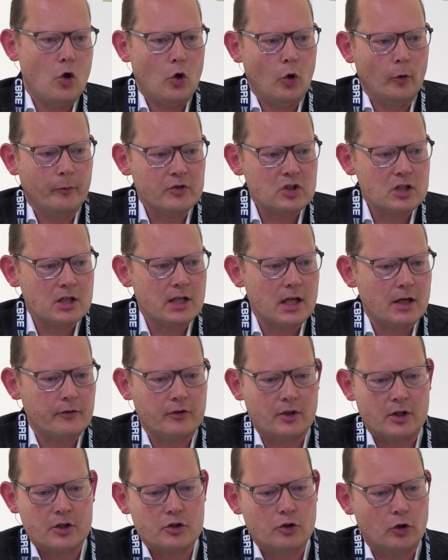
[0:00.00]
Obviously, if
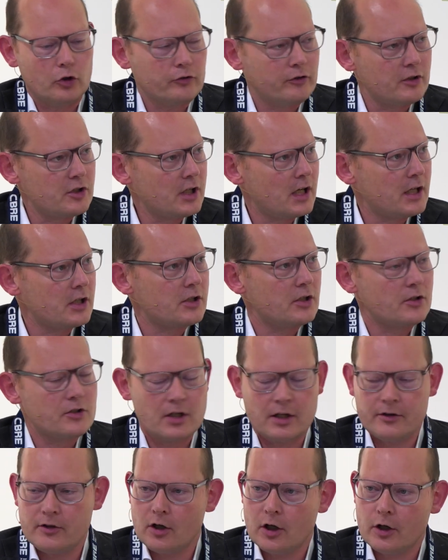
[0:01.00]
there's no transactions,
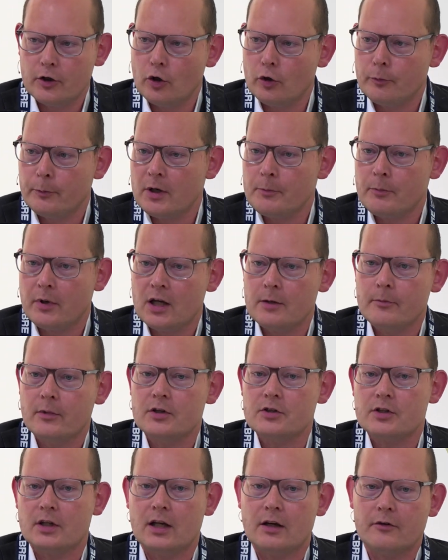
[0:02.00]
then there are no
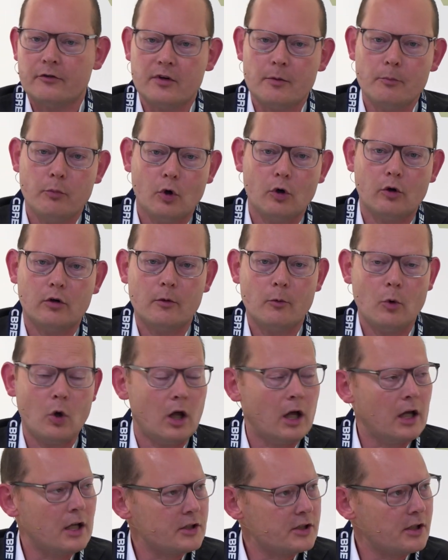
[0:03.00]
prepayments and every borrower
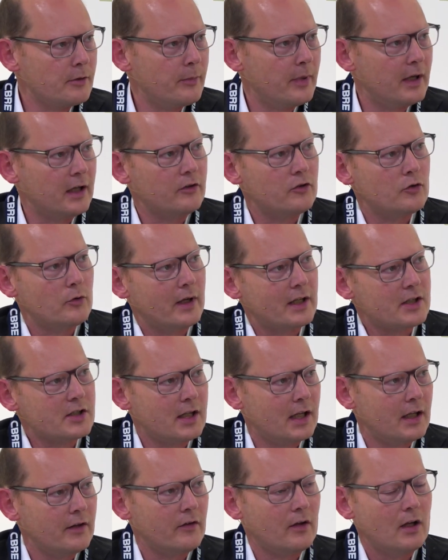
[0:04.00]
will ask a bank to
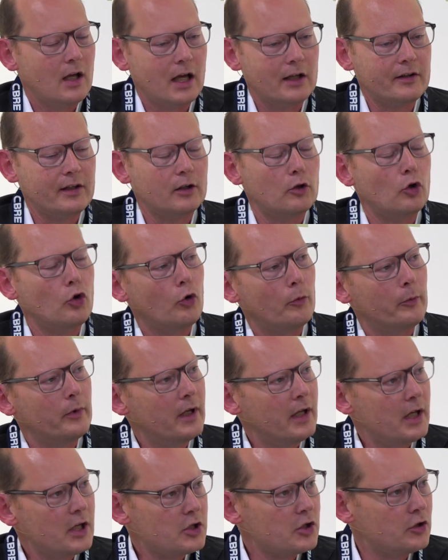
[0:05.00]
extend. I think a
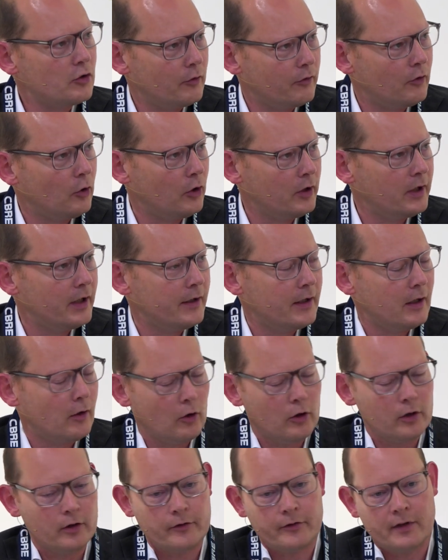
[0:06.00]
combination of
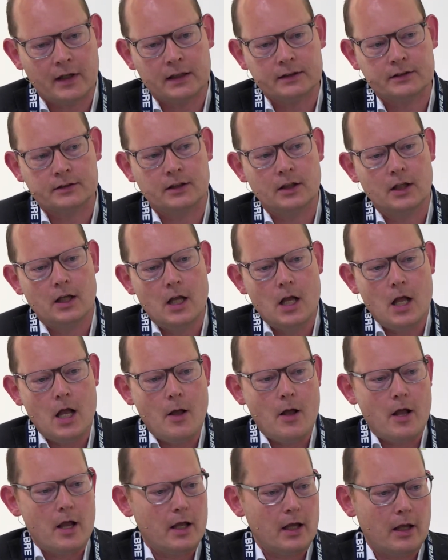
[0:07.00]
all of that
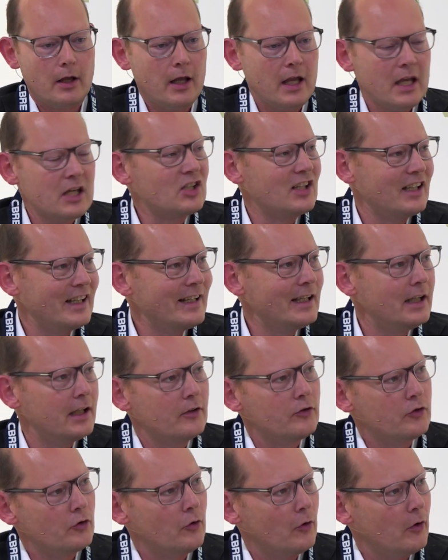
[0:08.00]
is
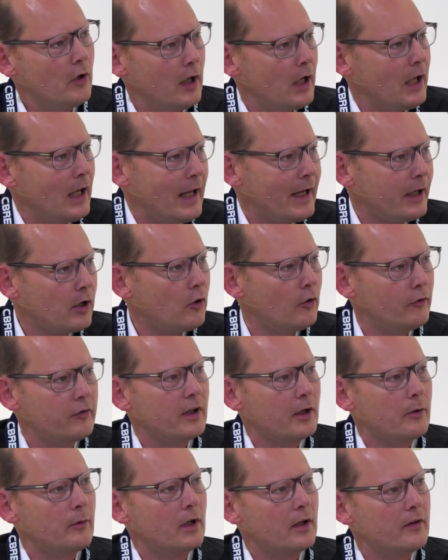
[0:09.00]
leading to a lack of
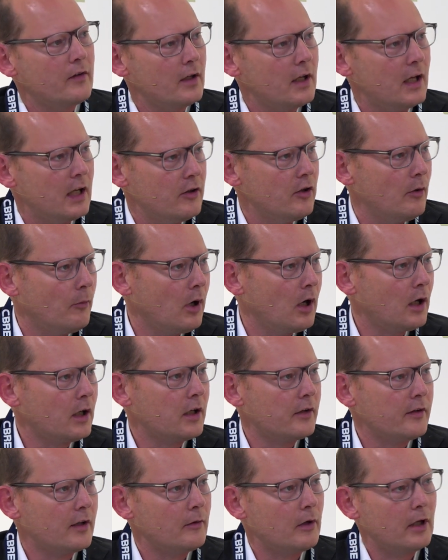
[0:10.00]
liquidity in the
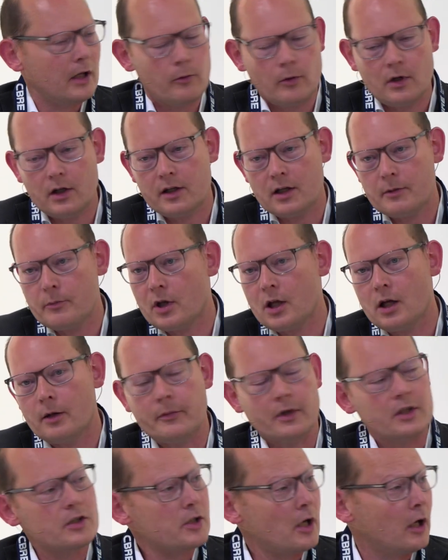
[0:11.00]
market and liquidity
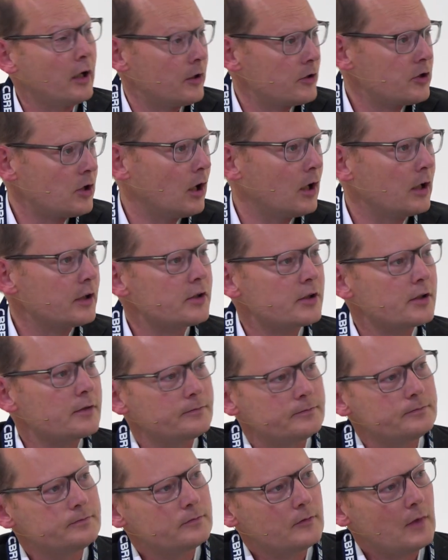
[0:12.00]
becoming scarce.
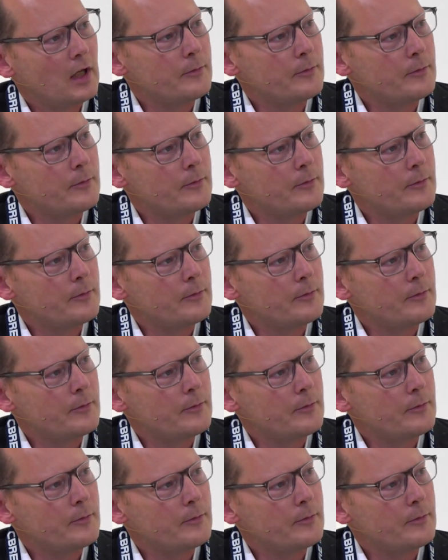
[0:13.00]
Yeah.